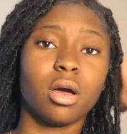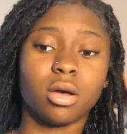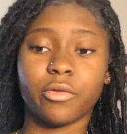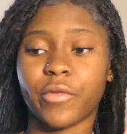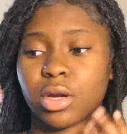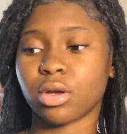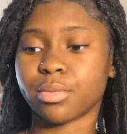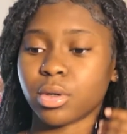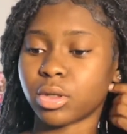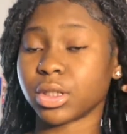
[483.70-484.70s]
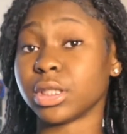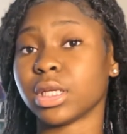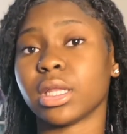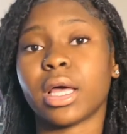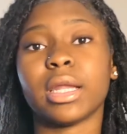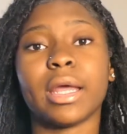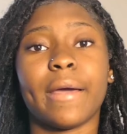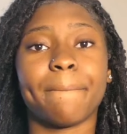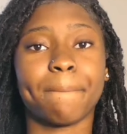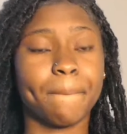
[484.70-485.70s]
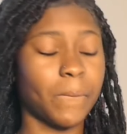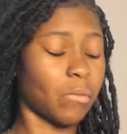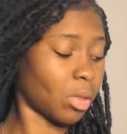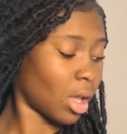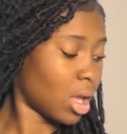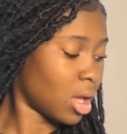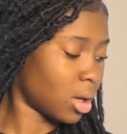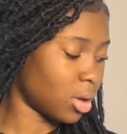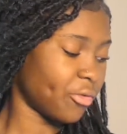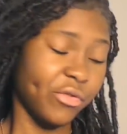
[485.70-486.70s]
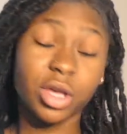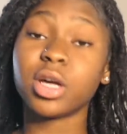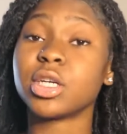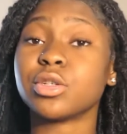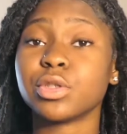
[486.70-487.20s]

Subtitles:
Final Cut Pro or anything like that. VLLO